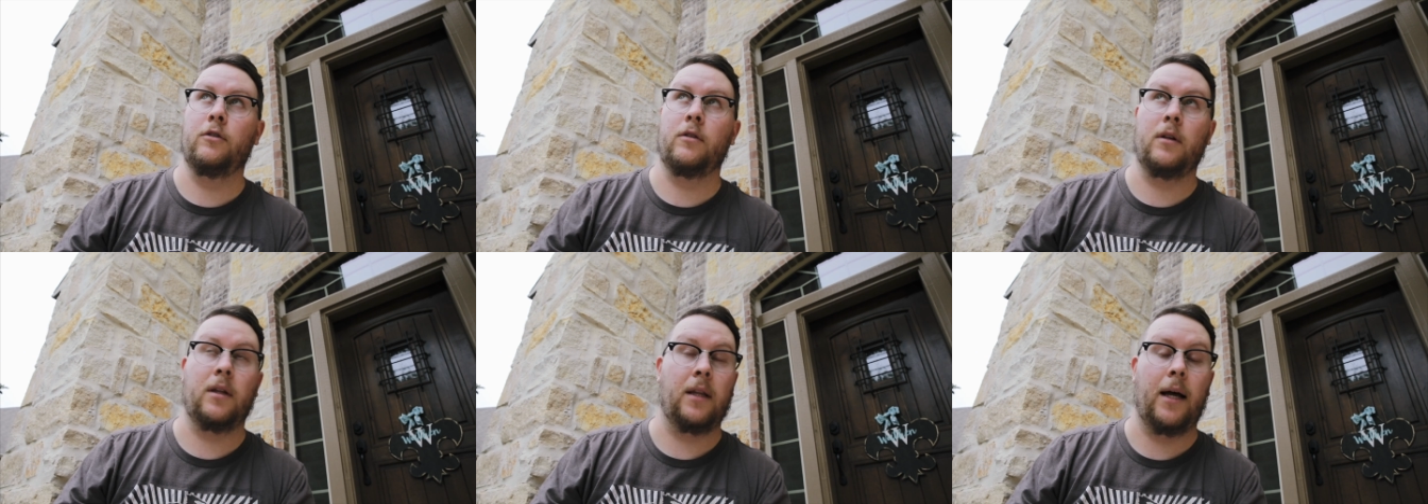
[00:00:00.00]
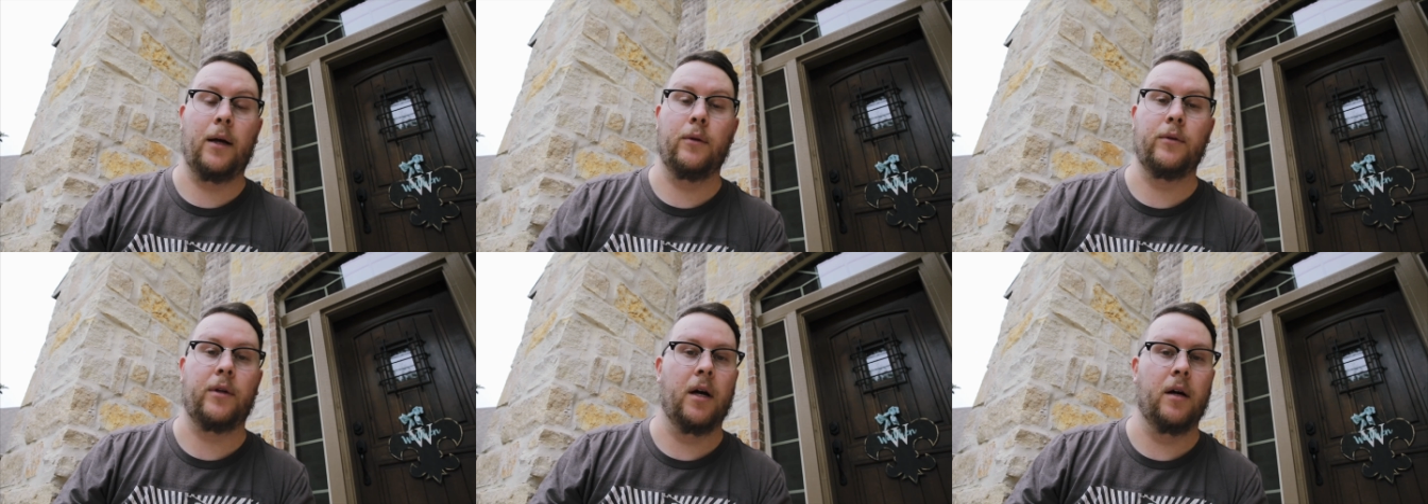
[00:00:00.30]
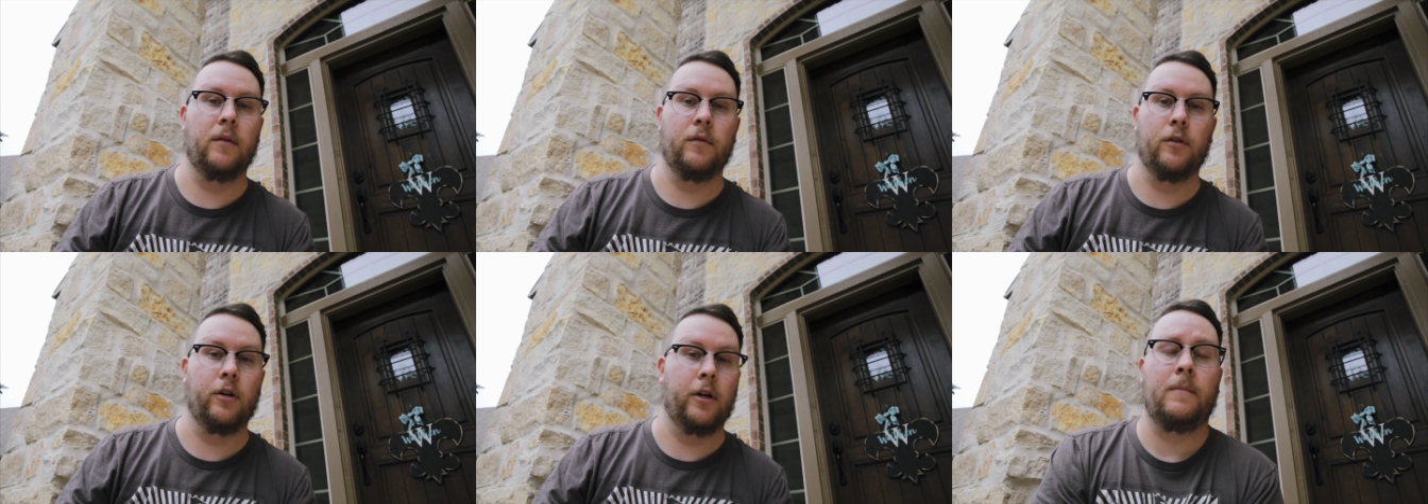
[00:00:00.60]
cloud
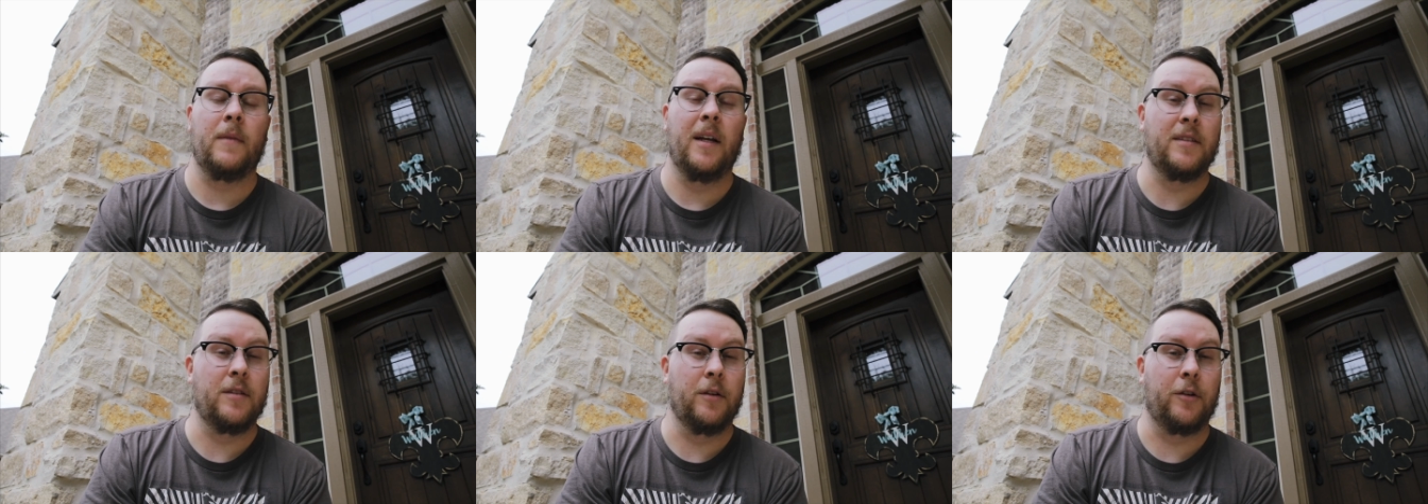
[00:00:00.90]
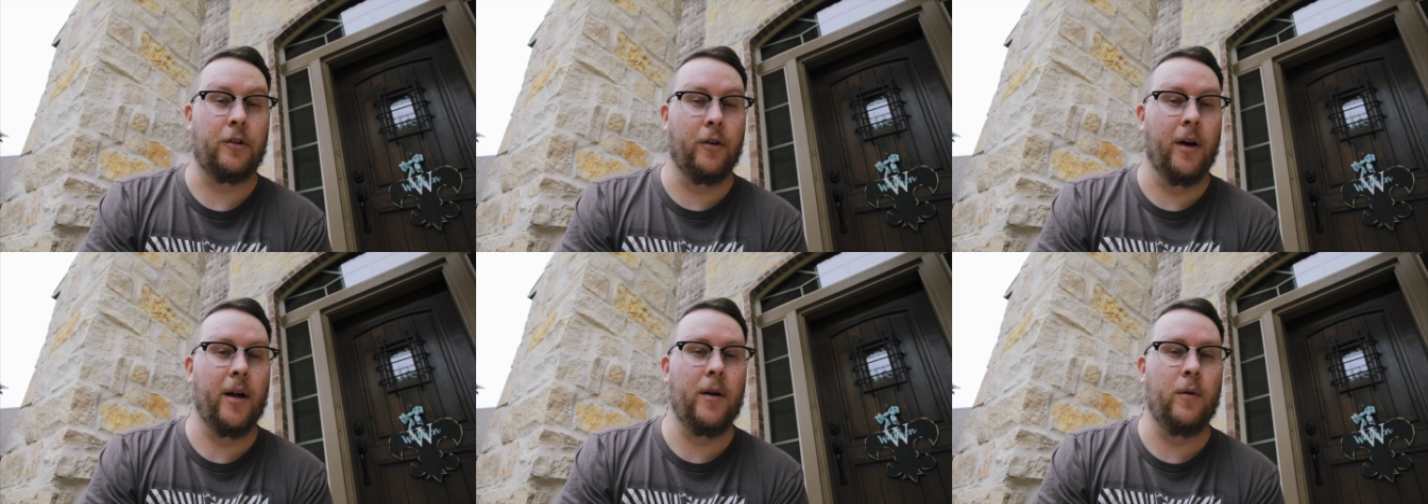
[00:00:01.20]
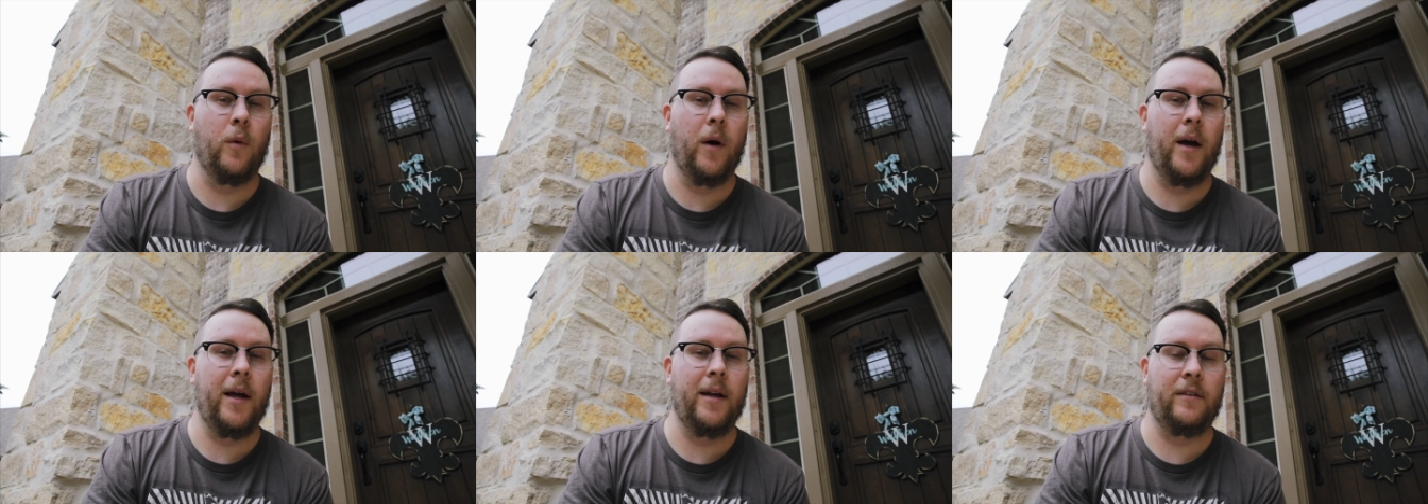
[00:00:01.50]
cover, it's a great
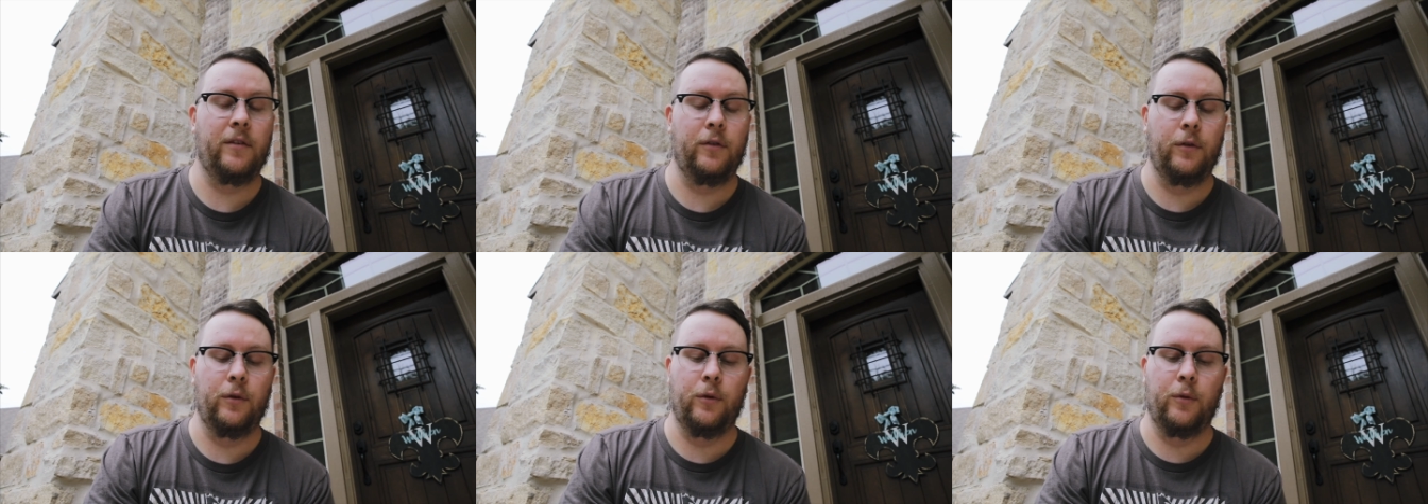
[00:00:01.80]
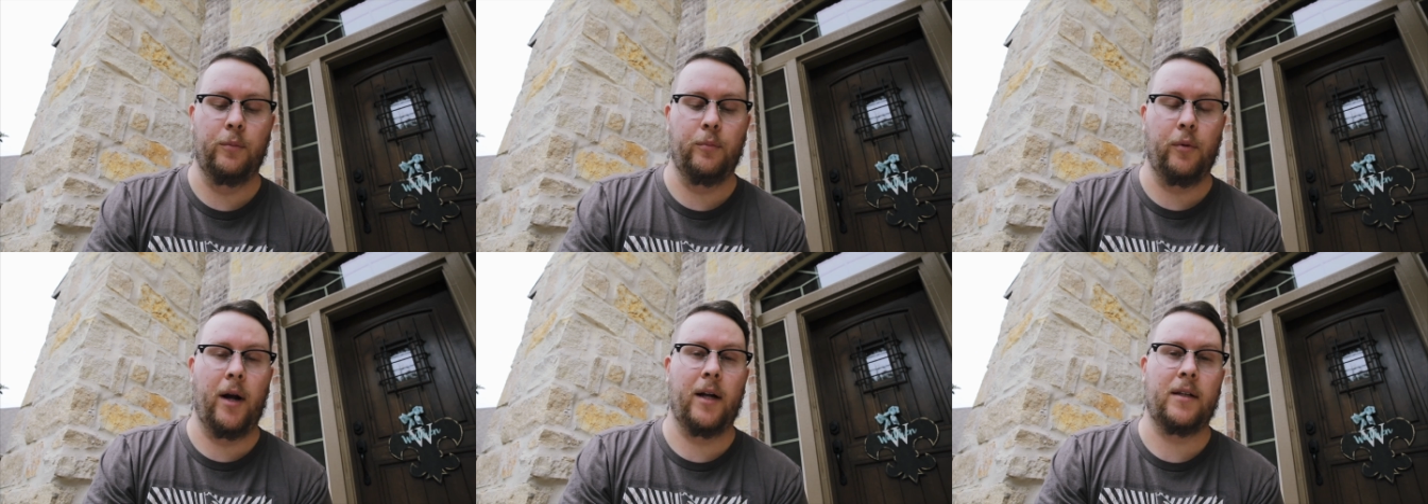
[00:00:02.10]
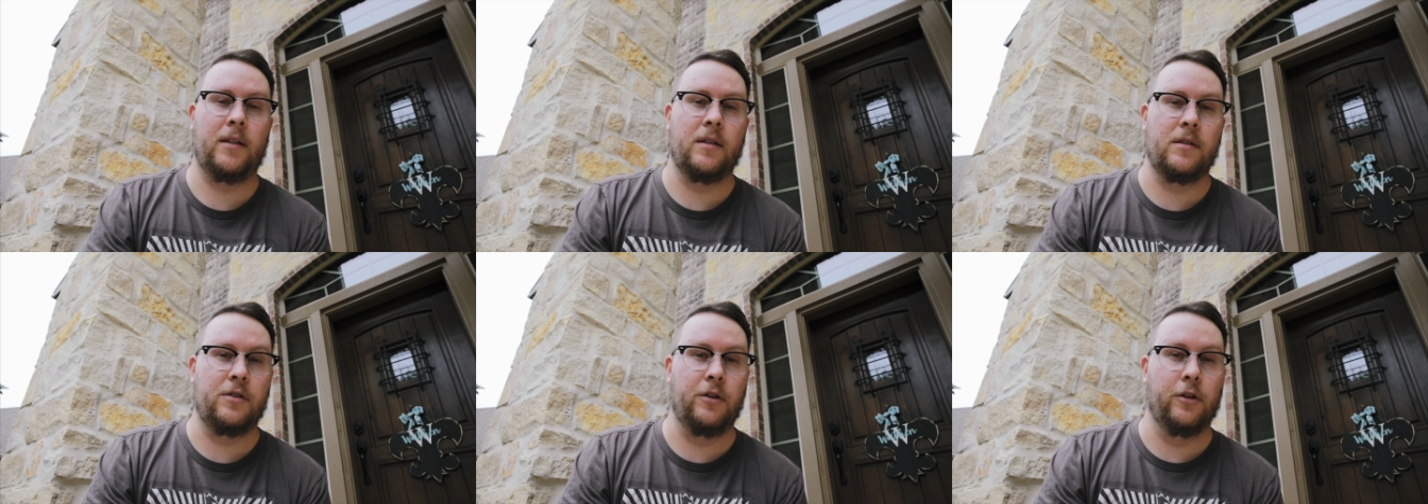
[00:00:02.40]
way to
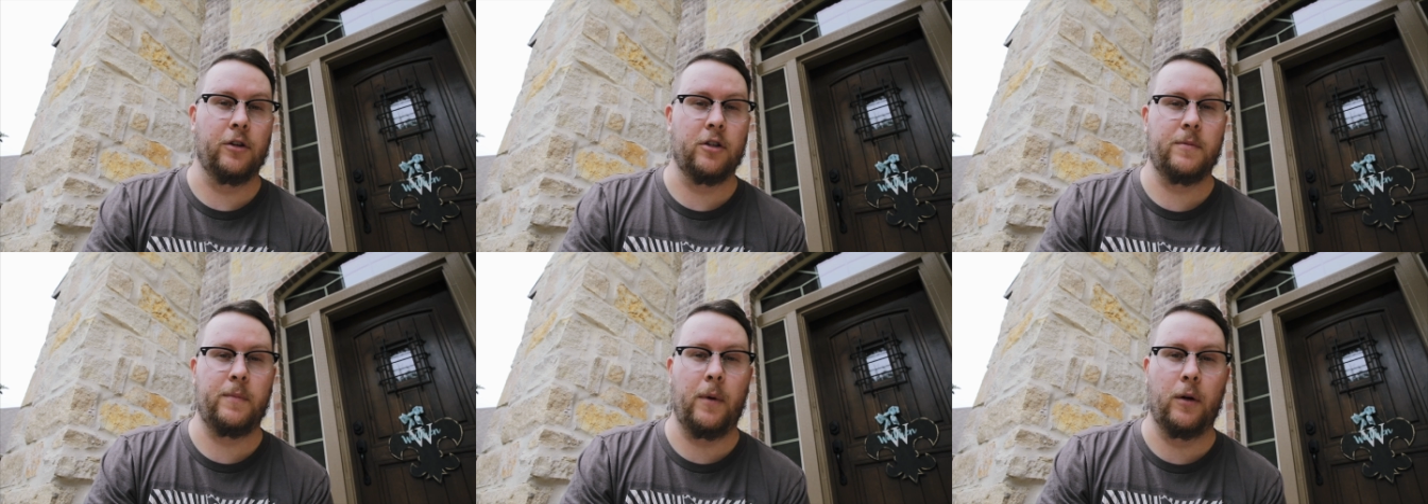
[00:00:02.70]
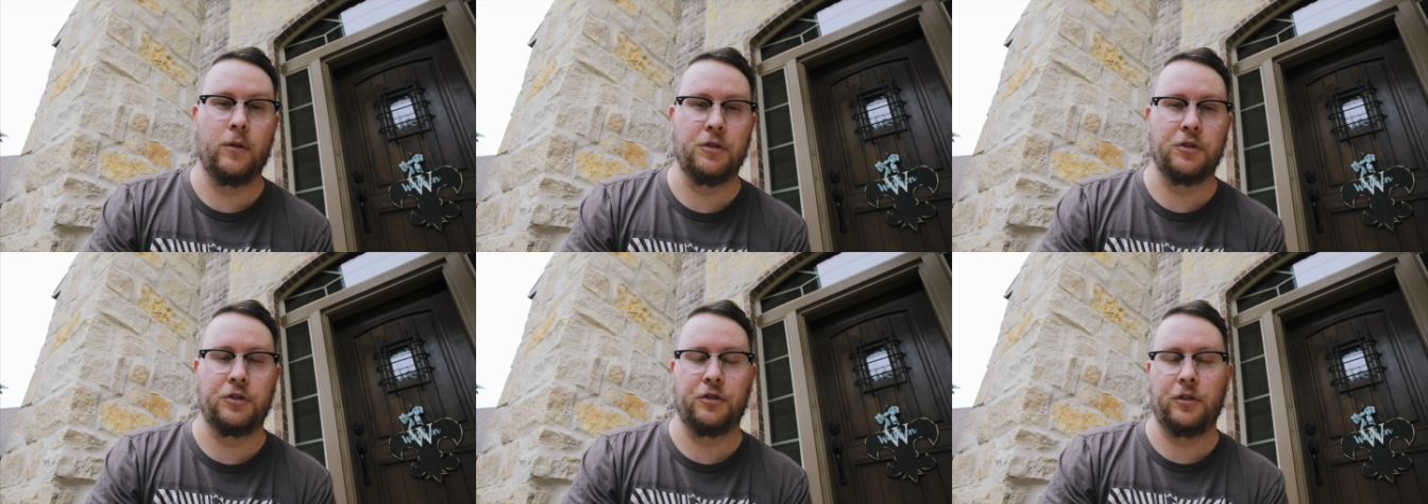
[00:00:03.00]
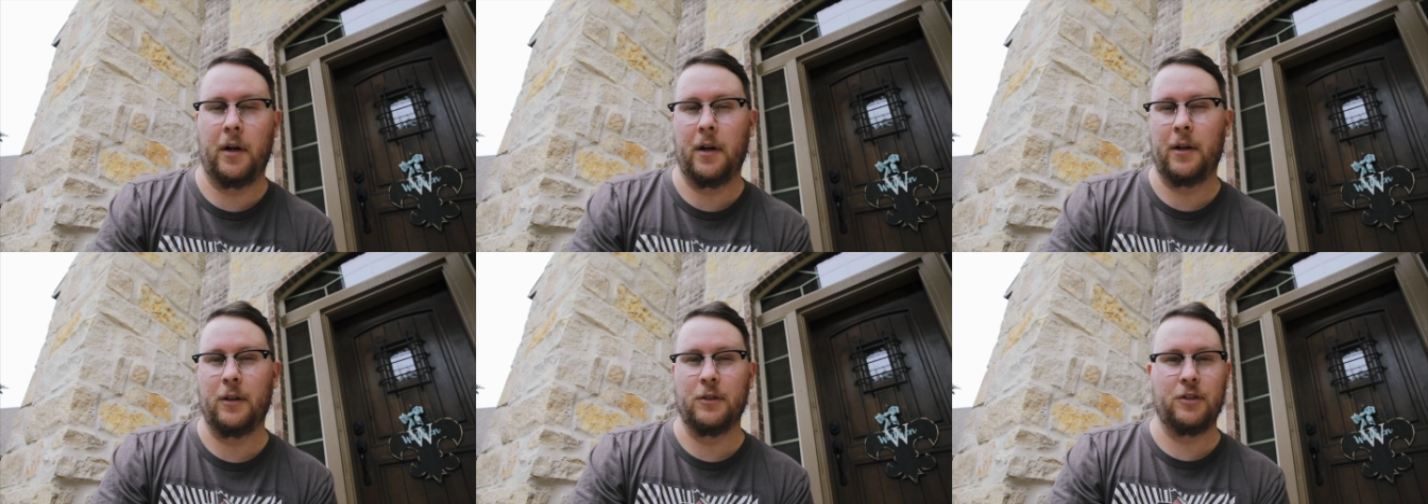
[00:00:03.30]
practice your exposure
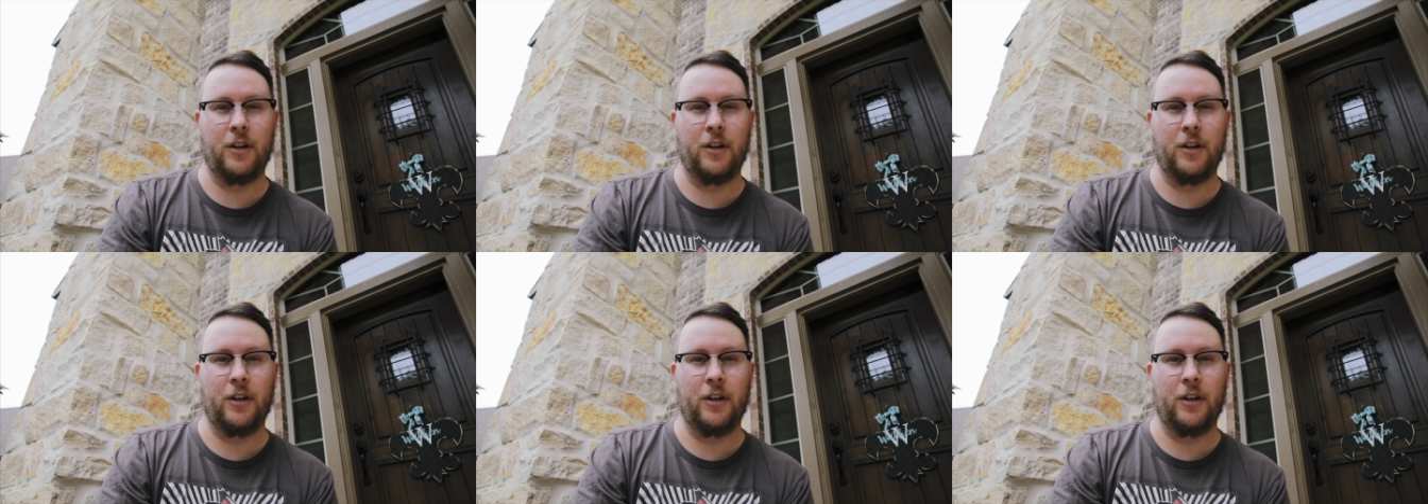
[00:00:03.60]
triangle,